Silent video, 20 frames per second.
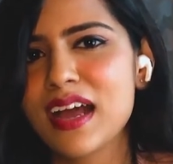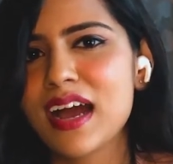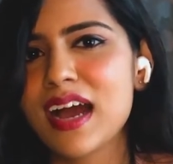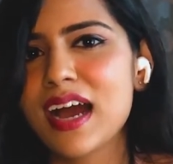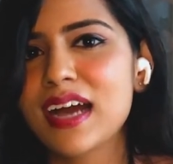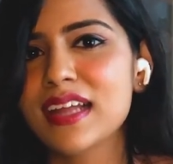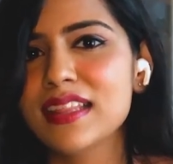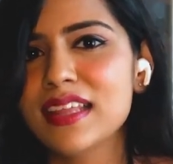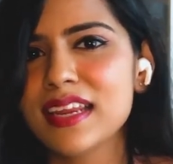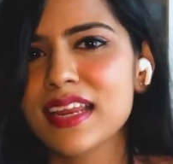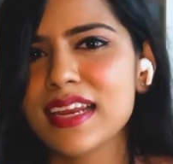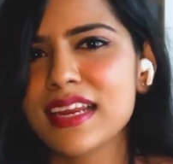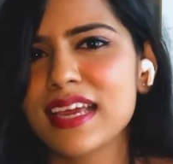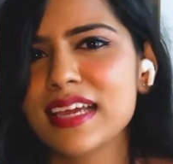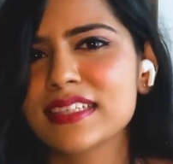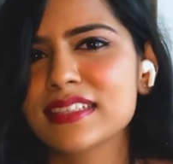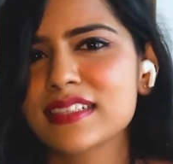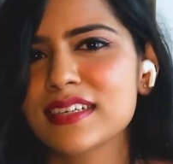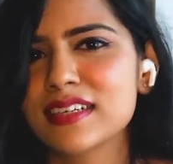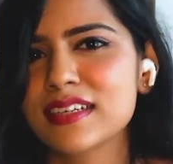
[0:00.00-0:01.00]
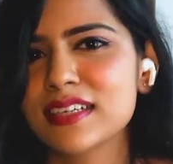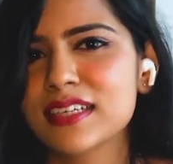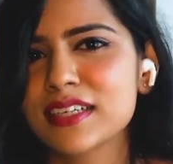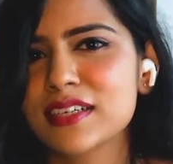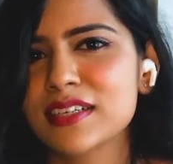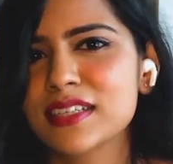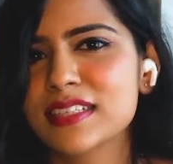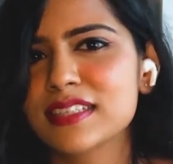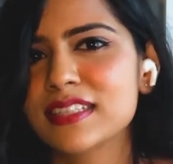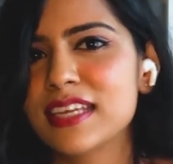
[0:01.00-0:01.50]
Are there any
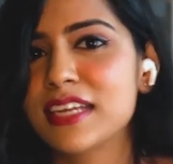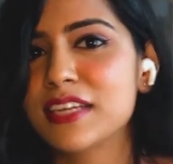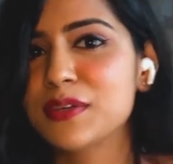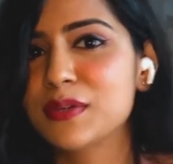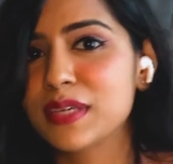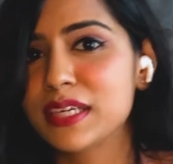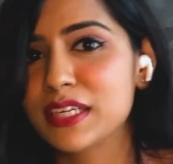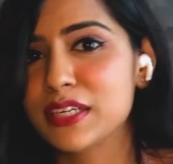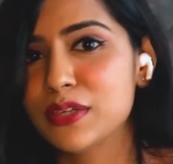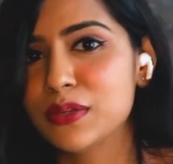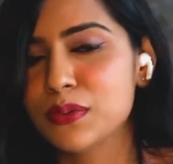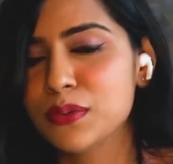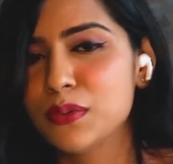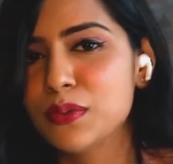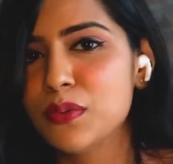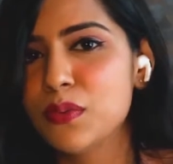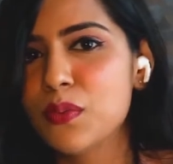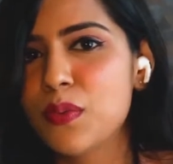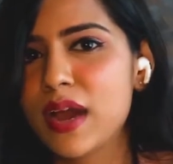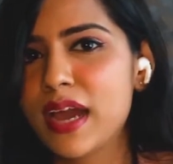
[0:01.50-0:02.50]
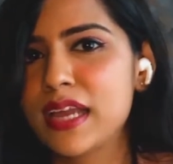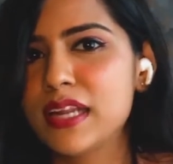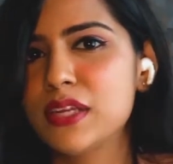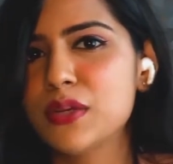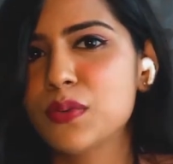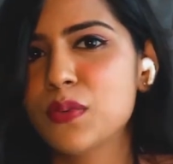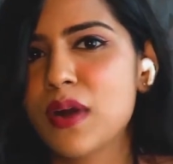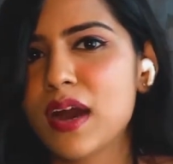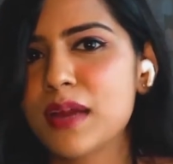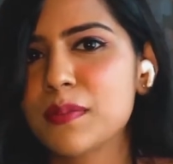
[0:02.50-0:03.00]
extracurriculars that you can do while
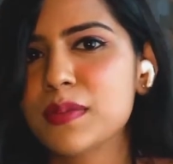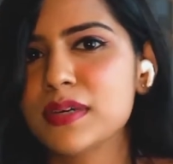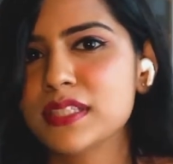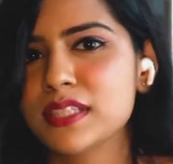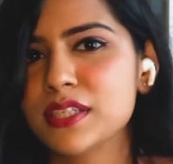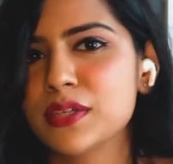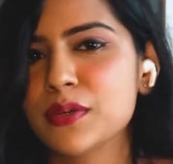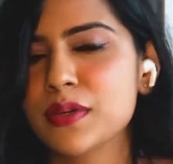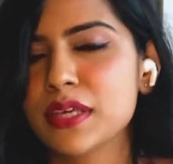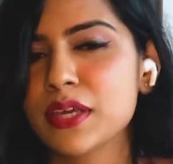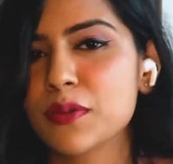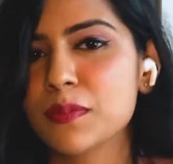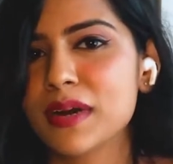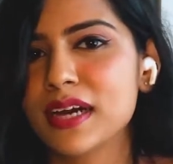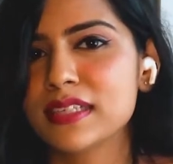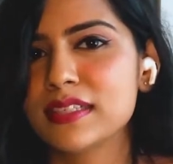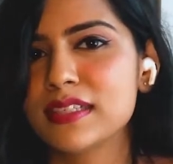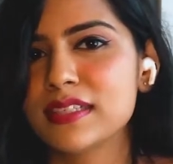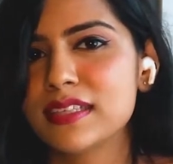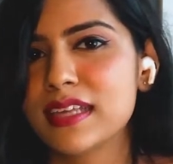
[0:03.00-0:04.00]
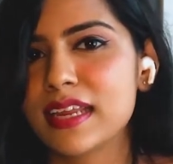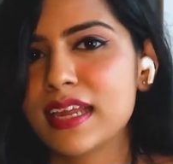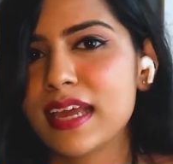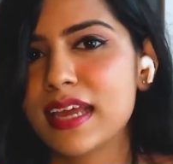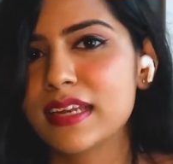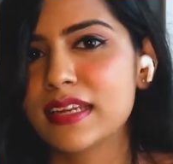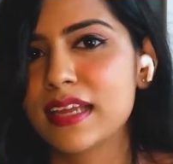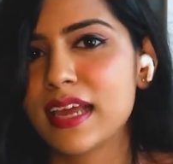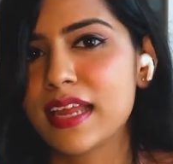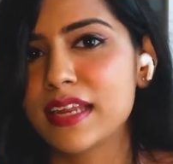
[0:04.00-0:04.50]
you are pursuing your master's at
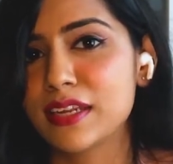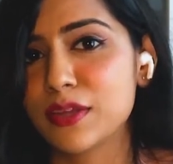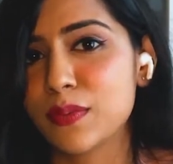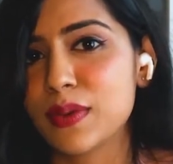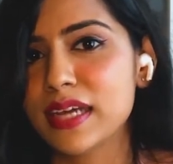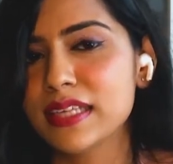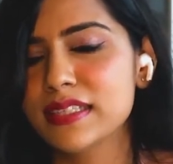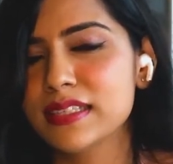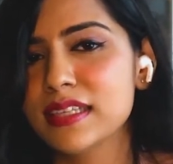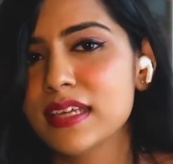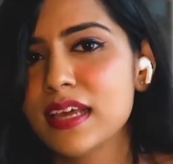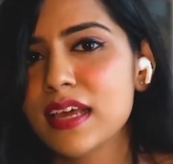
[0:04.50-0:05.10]
NUS?